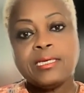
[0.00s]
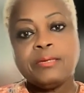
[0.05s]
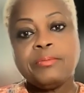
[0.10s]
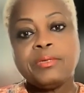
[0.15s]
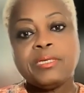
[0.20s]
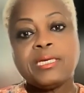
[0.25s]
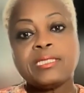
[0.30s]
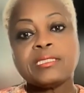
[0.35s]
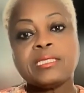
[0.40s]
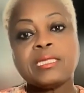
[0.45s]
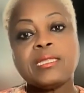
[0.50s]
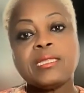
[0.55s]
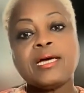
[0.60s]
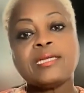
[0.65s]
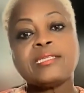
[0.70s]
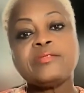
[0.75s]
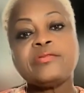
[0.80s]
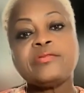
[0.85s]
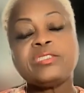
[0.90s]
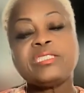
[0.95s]
Because a lot
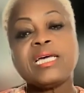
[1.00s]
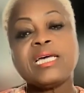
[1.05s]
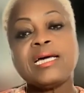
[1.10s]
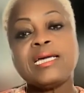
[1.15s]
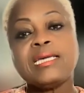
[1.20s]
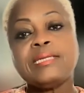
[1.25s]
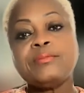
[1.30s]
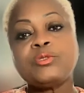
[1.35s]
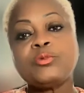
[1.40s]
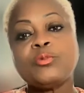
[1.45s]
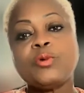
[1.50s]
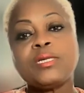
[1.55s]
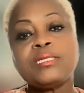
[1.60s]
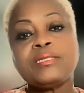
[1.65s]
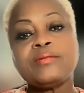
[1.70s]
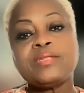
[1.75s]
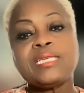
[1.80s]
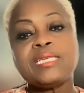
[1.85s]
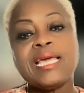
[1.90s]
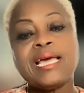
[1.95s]
of the times, one of the